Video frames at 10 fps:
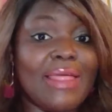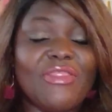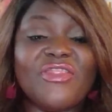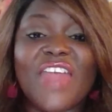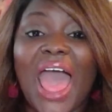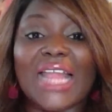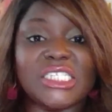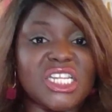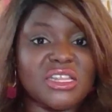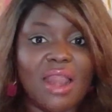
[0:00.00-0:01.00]

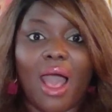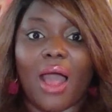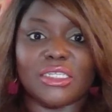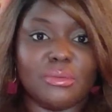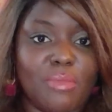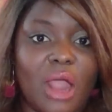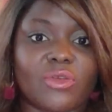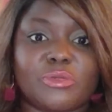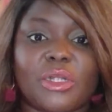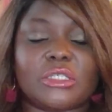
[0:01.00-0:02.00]
That's not my
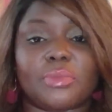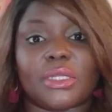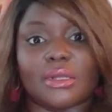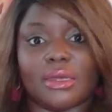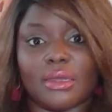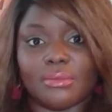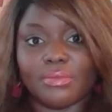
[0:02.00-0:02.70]
responsibility